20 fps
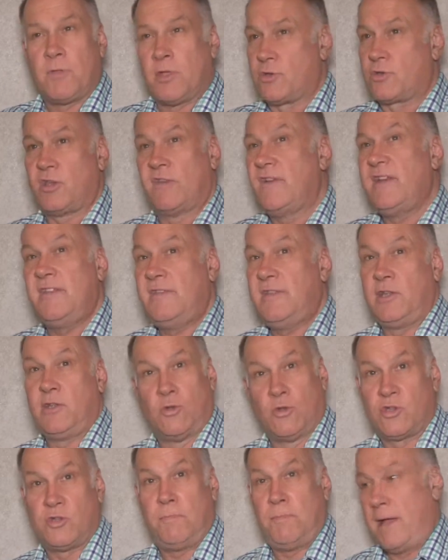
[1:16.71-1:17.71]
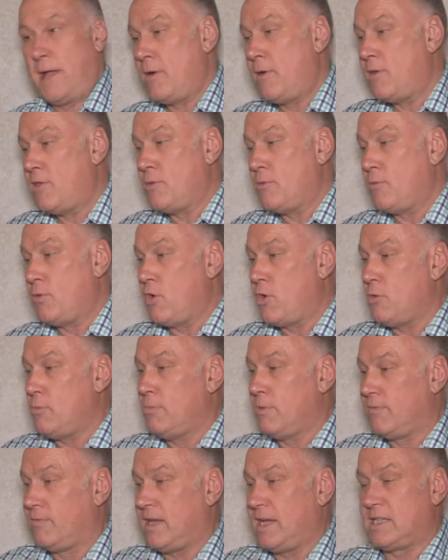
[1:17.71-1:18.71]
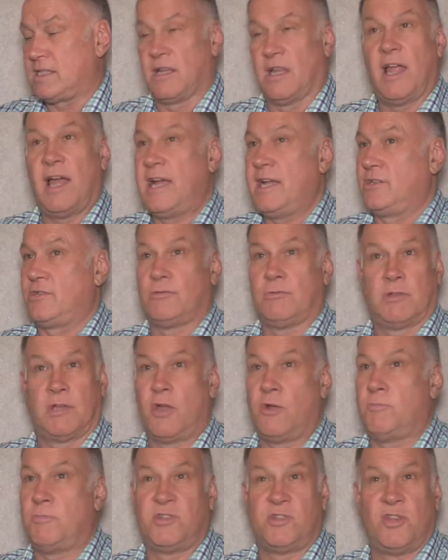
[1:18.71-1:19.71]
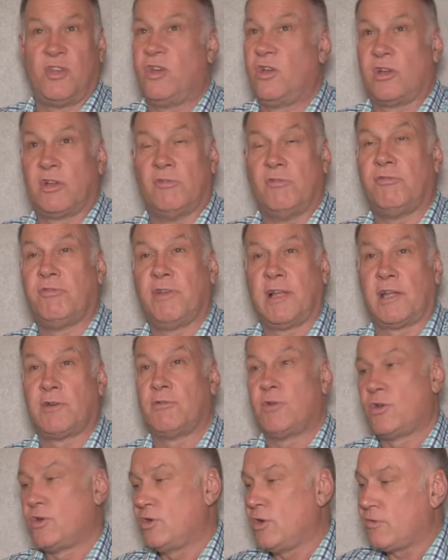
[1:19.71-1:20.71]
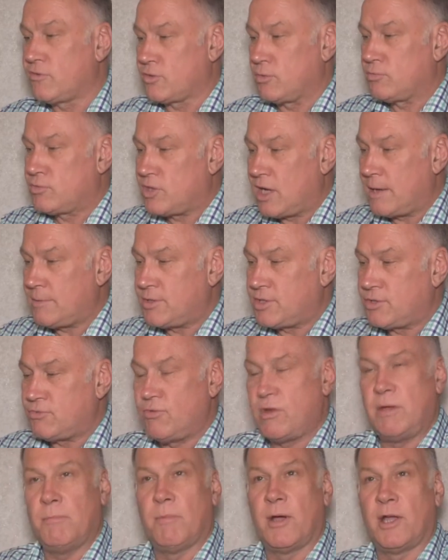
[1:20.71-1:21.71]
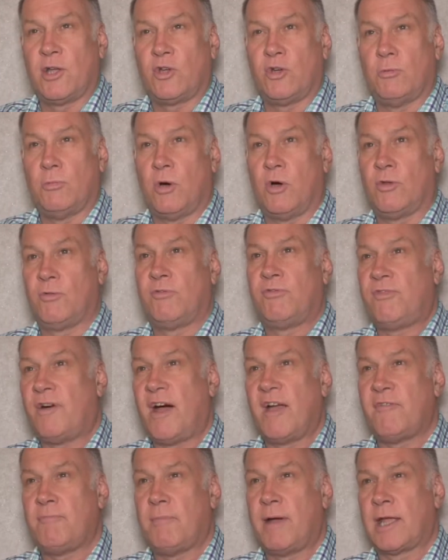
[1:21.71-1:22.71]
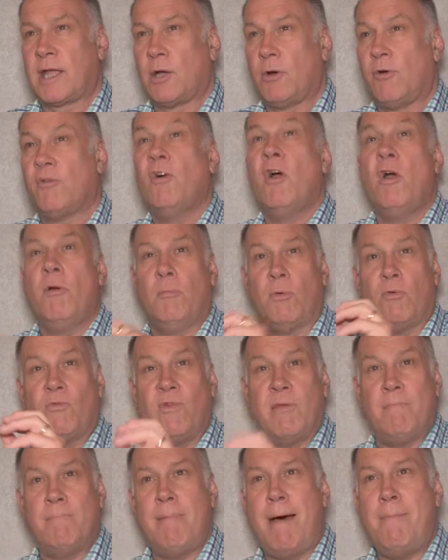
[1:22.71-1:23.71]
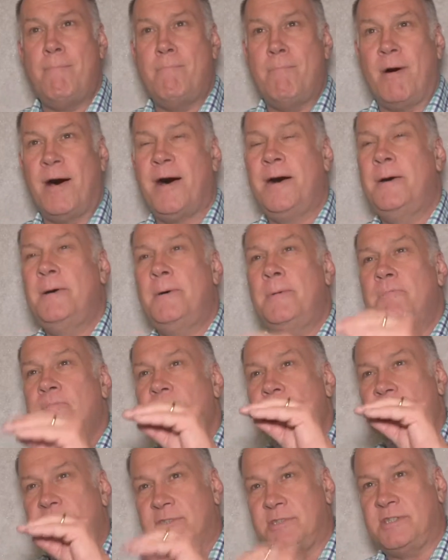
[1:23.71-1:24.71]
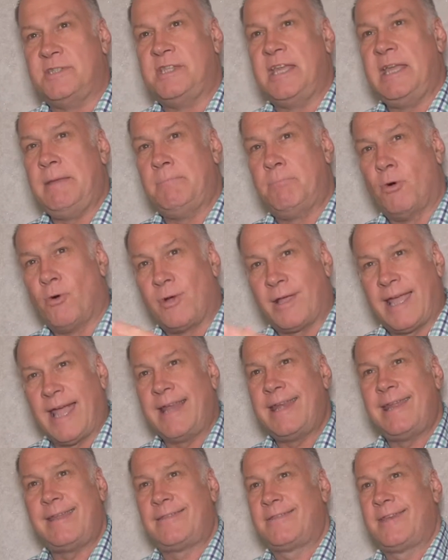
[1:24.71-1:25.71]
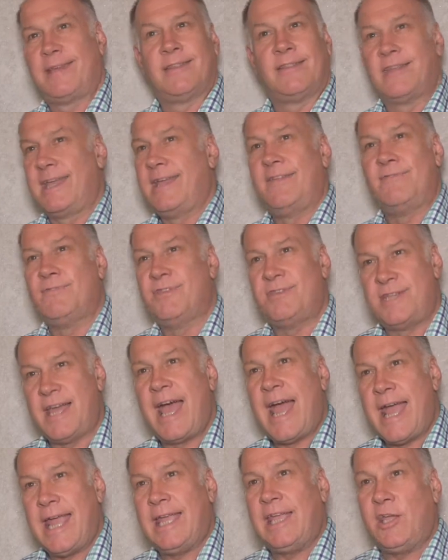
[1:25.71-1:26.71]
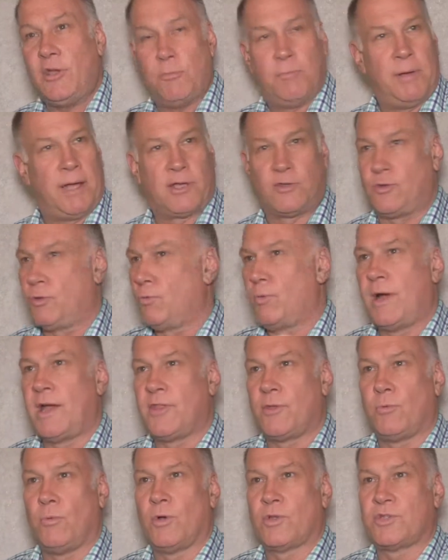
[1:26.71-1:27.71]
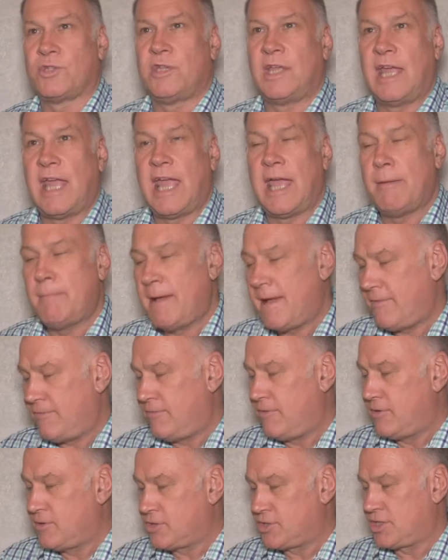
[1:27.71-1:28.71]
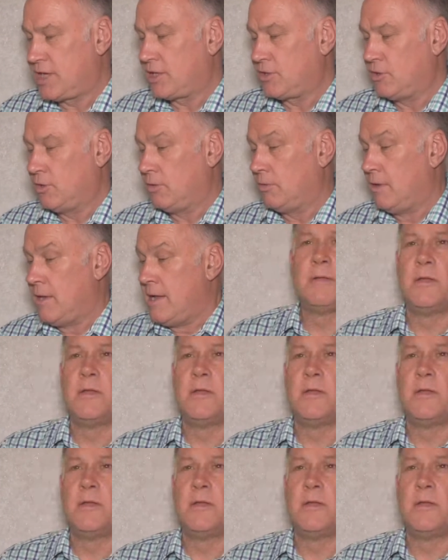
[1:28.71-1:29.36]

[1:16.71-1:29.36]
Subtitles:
So if anything does appear in the room, these lights will go berserk and flicker on and off sometimes. 3 might come on, 5 might go off. But remember to debunk anything that in the day you picked up where there was an EMF signal.